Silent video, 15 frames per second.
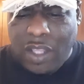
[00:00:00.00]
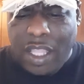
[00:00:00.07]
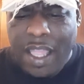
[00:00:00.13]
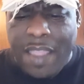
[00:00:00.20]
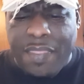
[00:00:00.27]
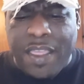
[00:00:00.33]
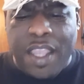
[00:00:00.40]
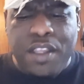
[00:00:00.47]

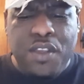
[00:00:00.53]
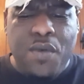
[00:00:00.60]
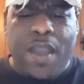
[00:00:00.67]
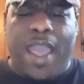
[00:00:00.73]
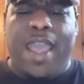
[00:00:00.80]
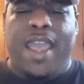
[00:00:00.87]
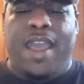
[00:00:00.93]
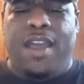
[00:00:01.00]
And then you
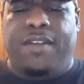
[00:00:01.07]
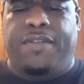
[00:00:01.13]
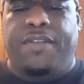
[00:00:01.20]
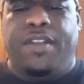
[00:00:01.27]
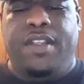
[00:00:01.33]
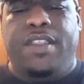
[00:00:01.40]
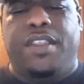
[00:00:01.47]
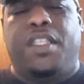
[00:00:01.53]
have
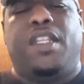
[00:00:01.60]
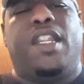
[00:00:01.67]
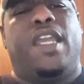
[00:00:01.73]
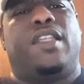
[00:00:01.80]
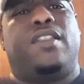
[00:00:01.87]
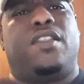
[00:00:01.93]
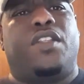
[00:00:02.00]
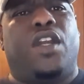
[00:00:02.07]
the
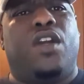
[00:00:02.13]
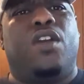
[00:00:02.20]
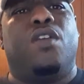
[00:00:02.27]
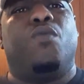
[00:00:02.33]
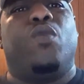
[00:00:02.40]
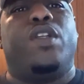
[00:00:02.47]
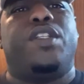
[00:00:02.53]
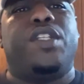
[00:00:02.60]
next
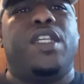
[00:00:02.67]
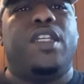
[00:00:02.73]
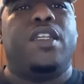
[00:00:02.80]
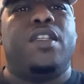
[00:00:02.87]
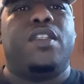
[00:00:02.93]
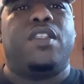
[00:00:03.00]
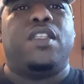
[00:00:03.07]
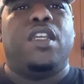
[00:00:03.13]
term, which
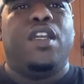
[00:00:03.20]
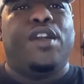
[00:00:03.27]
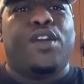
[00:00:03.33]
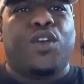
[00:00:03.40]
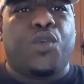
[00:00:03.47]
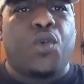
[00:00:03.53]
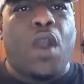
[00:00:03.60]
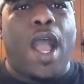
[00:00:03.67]
is
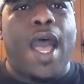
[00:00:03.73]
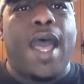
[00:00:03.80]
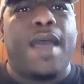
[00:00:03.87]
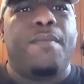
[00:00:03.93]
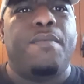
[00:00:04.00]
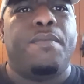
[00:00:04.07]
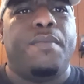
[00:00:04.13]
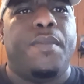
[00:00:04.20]

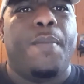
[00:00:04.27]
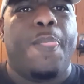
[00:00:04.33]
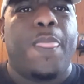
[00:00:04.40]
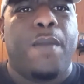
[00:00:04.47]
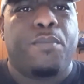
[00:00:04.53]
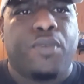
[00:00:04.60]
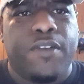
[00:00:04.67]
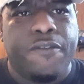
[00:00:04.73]
crime
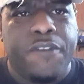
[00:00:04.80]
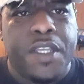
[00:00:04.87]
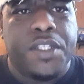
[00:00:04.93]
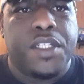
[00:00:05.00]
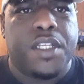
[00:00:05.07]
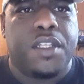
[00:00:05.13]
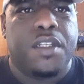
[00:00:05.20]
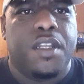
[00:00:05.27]

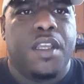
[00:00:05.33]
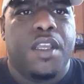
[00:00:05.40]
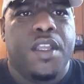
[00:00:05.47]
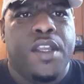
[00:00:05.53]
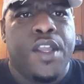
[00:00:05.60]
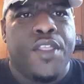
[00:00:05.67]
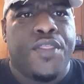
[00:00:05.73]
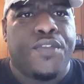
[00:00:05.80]
prevention
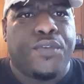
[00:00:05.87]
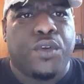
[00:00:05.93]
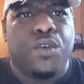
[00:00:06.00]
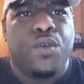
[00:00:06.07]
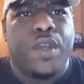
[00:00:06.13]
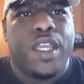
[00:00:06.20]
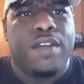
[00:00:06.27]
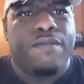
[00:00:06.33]

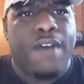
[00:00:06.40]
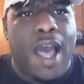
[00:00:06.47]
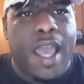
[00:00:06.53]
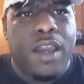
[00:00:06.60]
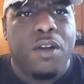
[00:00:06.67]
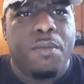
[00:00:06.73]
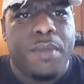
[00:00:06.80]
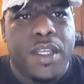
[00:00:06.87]
through
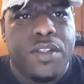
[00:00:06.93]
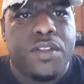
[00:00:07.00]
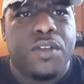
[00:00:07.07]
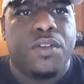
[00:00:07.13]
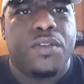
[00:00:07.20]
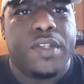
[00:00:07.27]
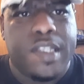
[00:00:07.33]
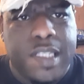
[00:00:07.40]

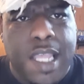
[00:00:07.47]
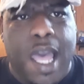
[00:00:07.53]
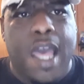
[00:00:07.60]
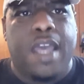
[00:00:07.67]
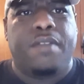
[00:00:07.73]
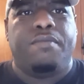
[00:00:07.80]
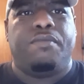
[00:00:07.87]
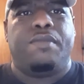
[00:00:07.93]
environmental
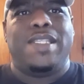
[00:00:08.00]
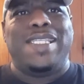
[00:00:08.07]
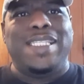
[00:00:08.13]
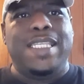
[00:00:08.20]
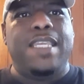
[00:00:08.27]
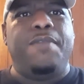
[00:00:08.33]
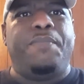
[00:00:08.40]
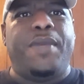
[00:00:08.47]
design,
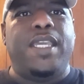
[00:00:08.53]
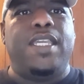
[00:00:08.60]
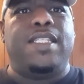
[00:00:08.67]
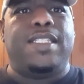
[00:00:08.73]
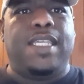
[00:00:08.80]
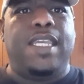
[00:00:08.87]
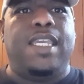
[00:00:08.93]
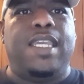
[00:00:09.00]

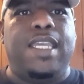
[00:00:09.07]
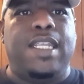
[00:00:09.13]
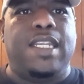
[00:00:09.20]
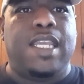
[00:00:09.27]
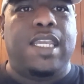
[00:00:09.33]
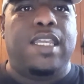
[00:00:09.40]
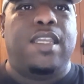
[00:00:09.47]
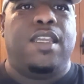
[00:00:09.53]

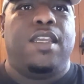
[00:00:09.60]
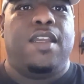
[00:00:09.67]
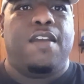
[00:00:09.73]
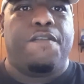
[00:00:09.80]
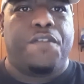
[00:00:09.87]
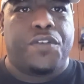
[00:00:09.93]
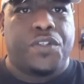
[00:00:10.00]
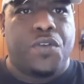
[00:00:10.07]
CPTED
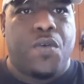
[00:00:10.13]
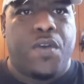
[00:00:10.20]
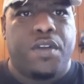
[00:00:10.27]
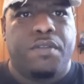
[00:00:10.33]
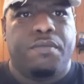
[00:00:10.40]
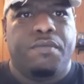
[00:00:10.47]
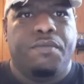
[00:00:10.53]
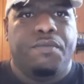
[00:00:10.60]
for short,
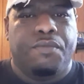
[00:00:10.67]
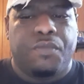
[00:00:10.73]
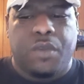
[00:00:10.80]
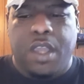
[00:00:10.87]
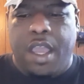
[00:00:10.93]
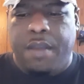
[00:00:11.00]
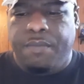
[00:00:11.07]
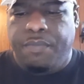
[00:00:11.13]

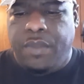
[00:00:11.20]
okay?